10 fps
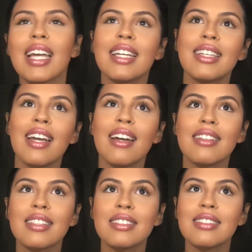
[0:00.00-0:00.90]
And
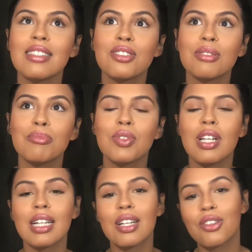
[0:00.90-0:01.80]
yeah, this is actually more
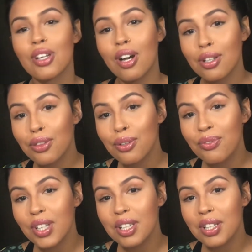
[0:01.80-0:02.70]
like a talk through
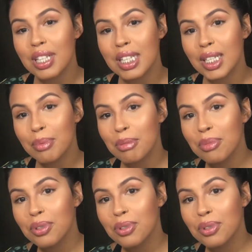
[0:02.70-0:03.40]
video a little bit